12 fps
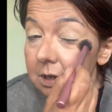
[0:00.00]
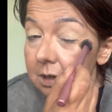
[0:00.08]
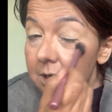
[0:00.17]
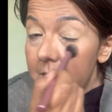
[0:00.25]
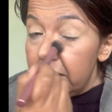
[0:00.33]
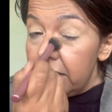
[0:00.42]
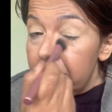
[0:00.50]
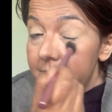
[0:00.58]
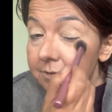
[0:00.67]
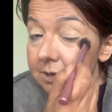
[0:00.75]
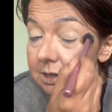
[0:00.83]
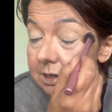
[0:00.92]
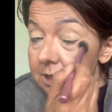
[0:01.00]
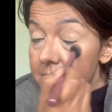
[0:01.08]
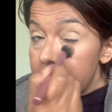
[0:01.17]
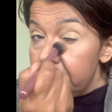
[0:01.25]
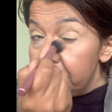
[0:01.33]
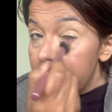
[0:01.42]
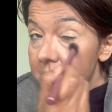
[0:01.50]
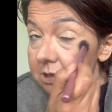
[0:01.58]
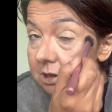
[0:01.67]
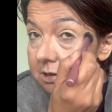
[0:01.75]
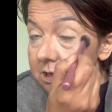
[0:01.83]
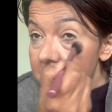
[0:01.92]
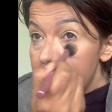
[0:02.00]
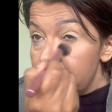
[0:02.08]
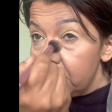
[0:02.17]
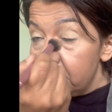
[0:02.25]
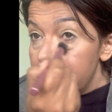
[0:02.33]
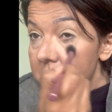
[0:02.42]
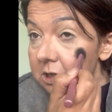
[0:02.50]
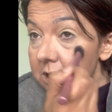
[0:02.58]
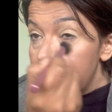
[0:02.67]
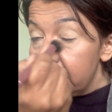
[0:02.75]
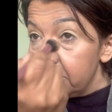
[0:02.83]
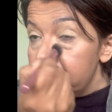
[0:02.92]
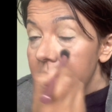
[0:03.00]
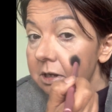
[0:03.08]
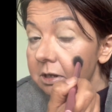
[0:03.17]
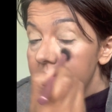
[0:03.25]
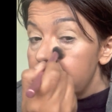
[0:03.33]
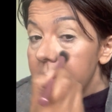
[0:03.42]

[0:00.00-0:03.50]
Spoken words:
I love this setting brush. I just ordered another one